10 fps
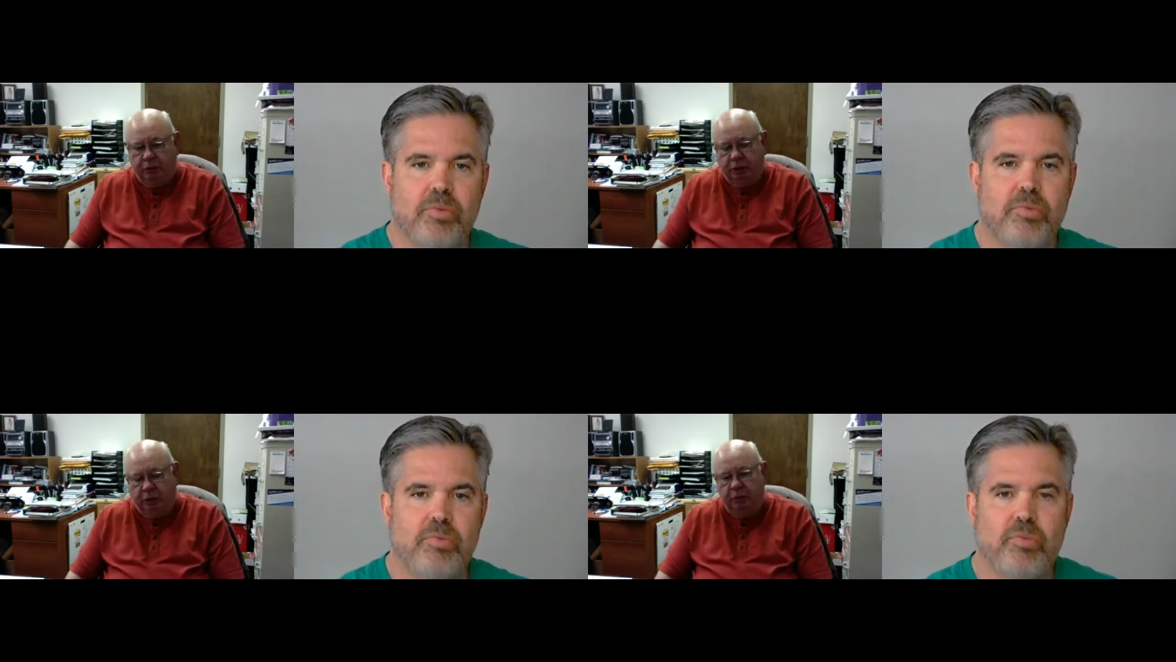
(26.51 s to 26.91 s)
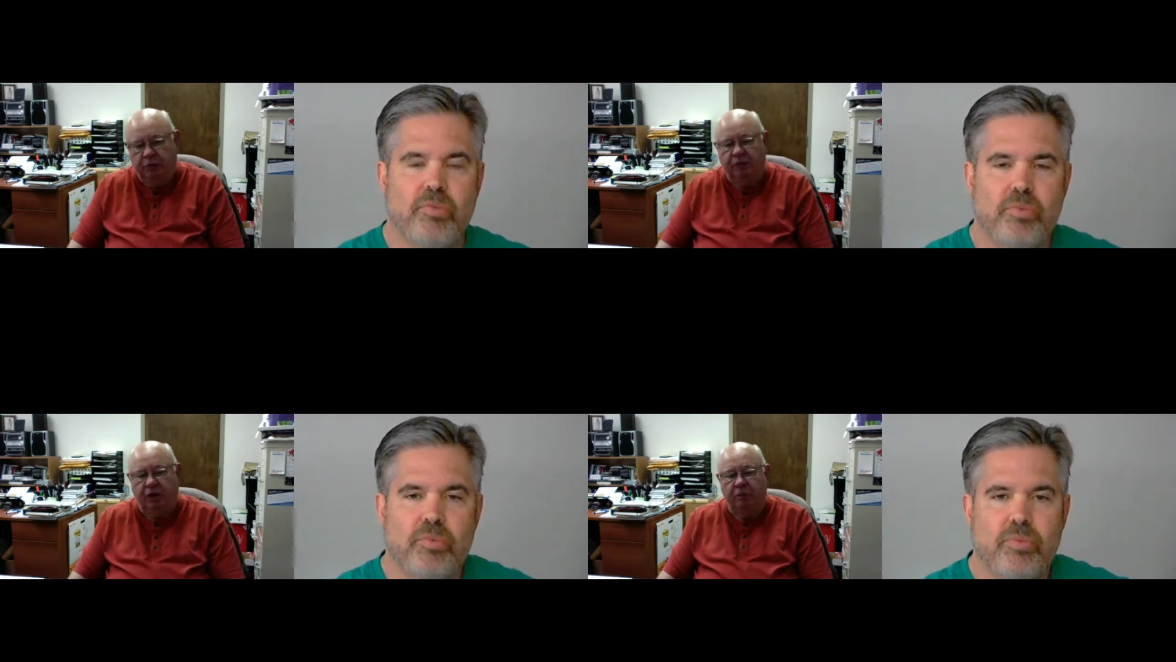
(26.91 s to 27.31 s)
Speaker 1: help
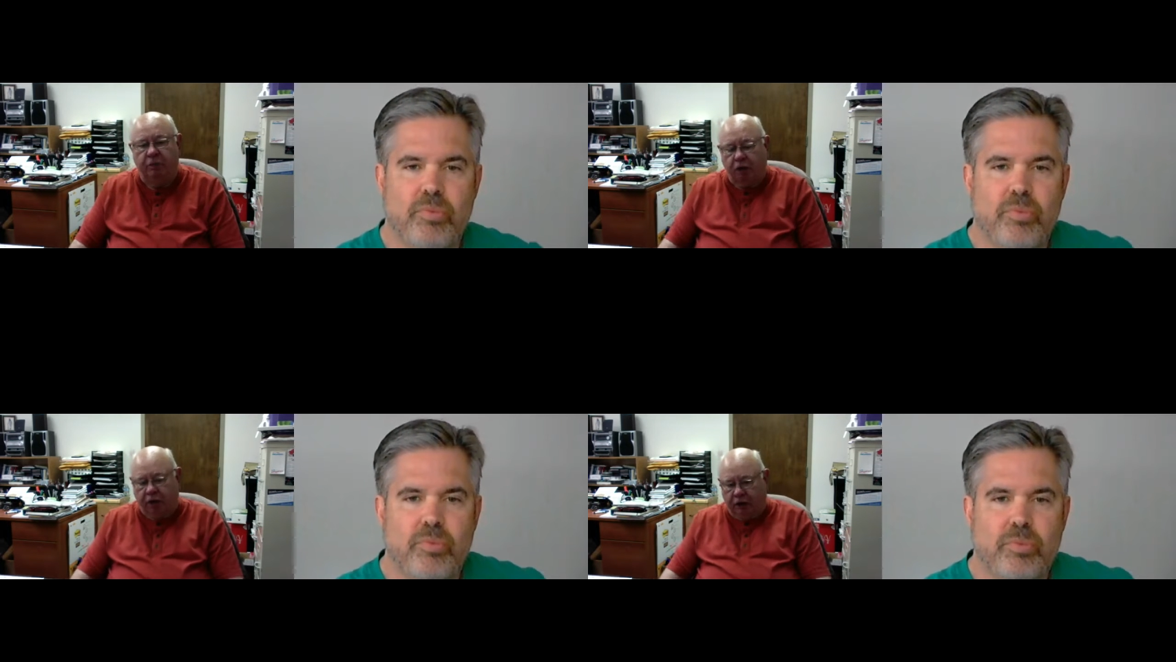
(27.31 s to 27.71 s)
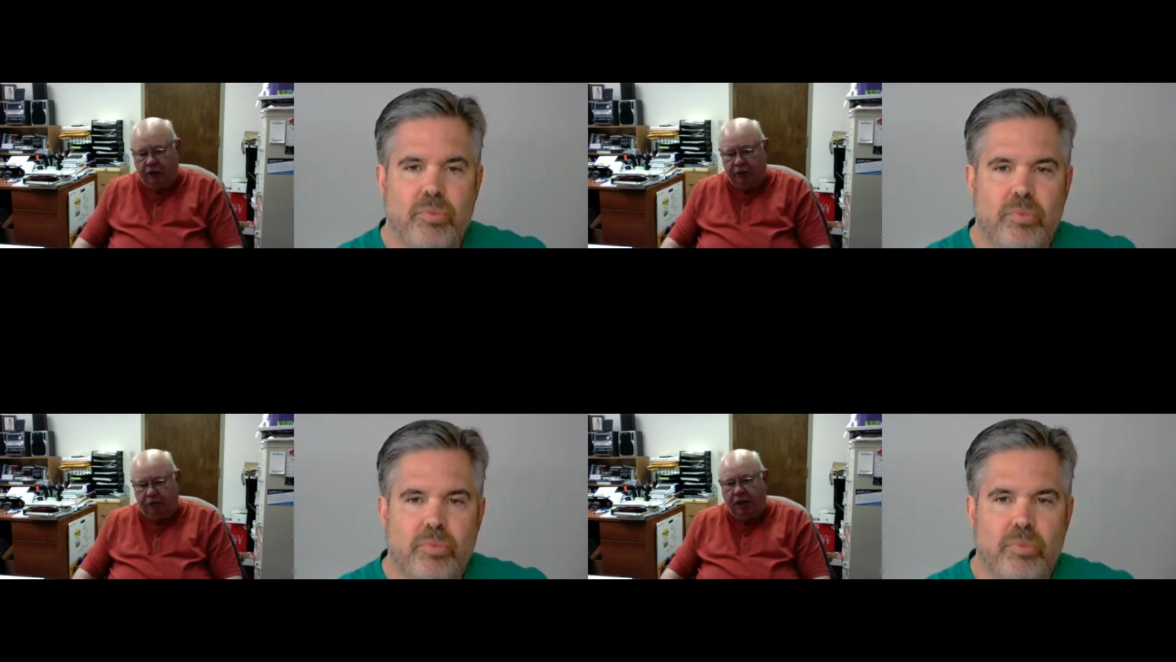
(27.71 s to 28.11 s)
develop
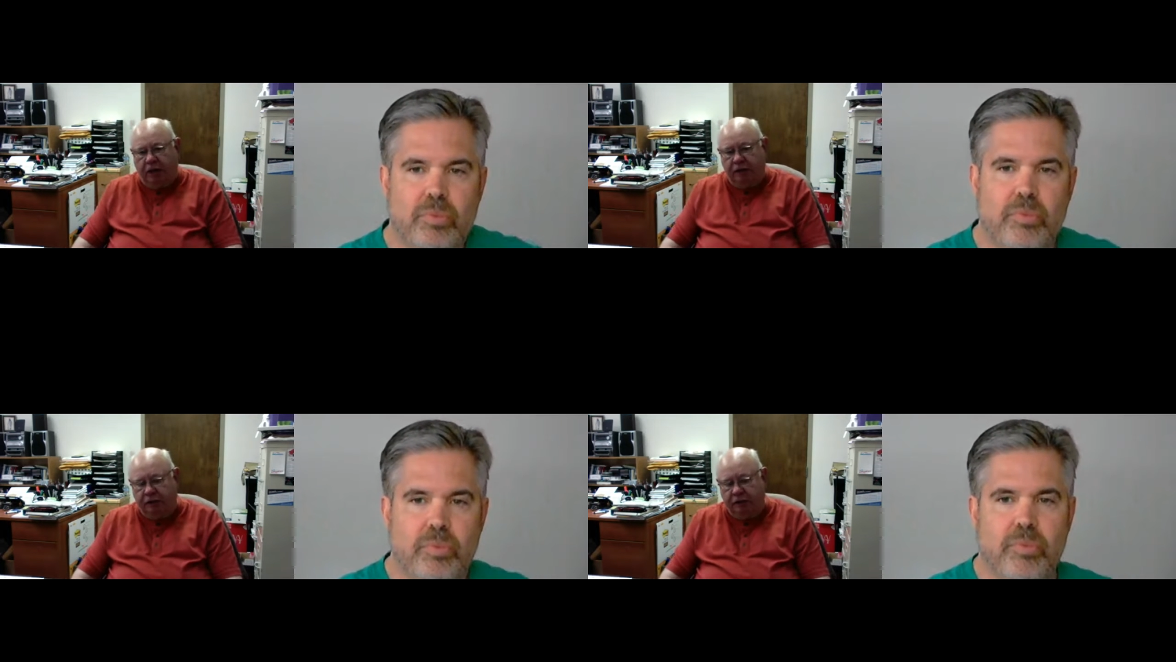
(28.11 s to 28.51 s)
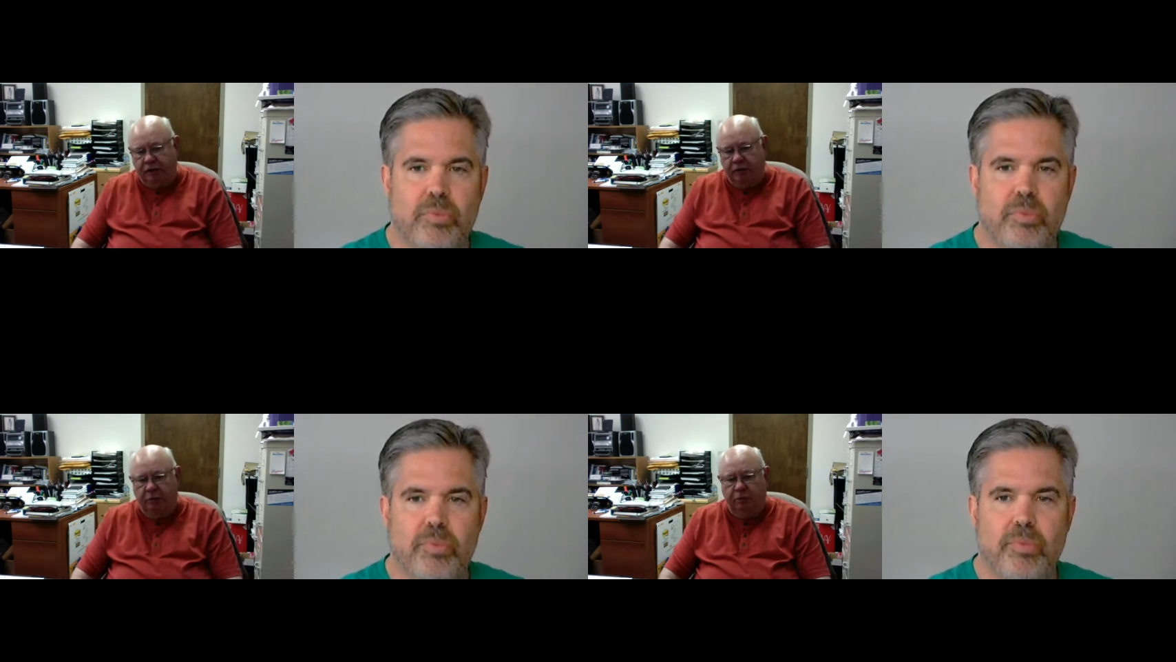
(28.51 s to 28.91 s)
marketing
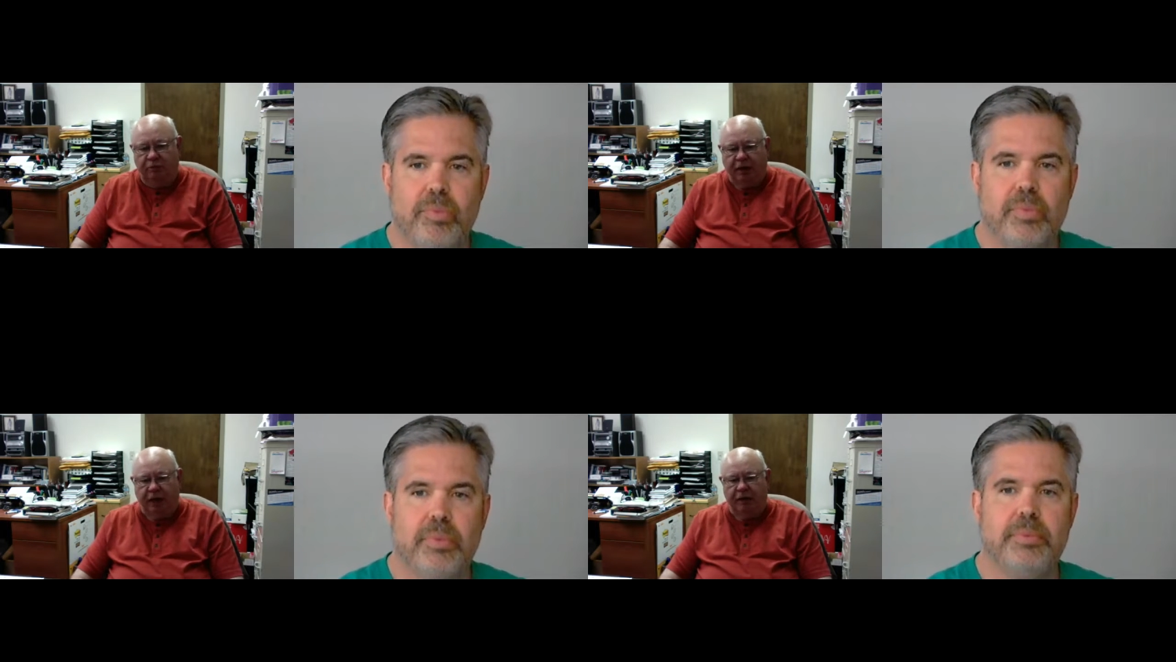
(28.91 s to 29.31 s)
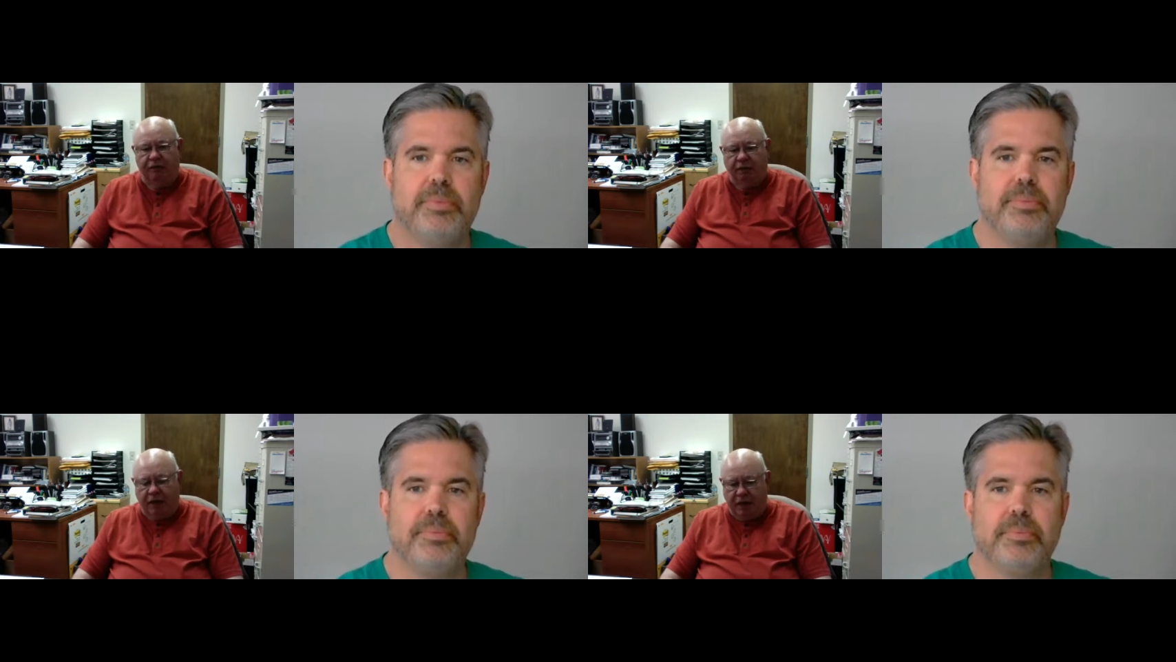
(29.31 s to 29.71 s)
strategies and provide
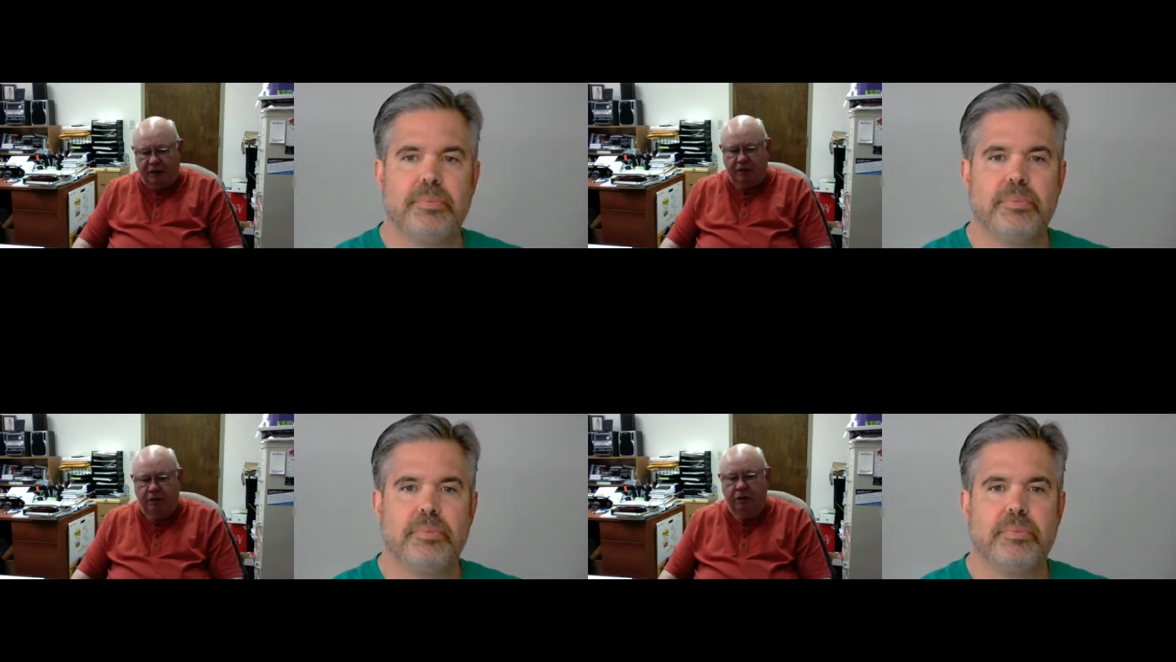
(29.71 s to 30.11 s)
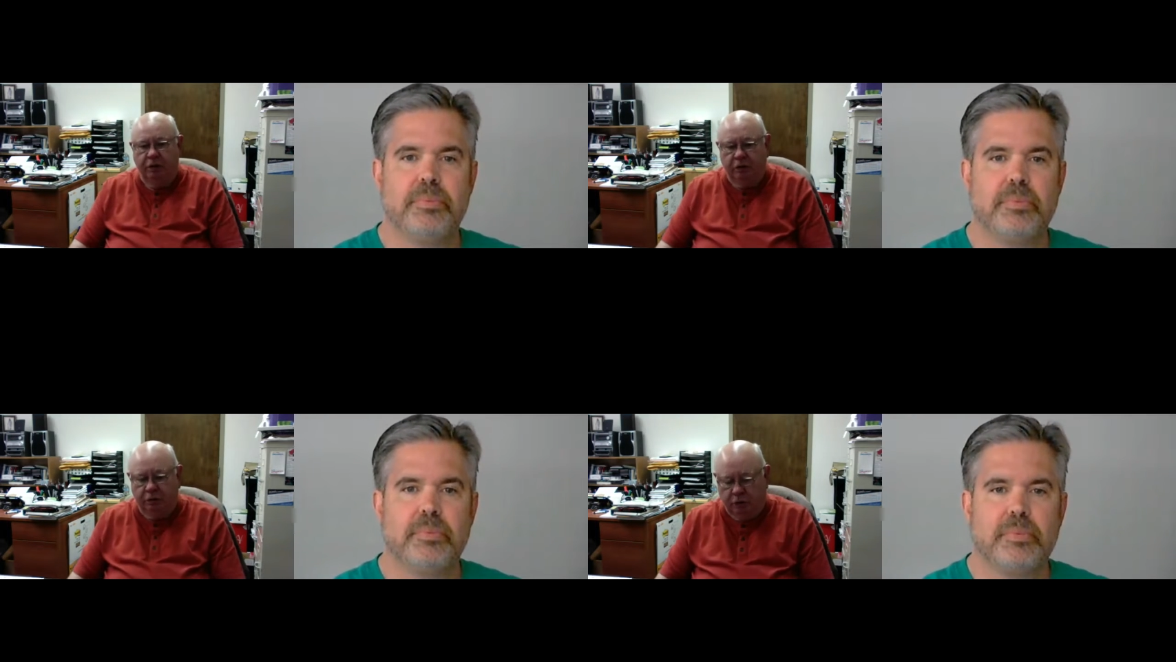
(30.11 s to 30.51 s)
advice to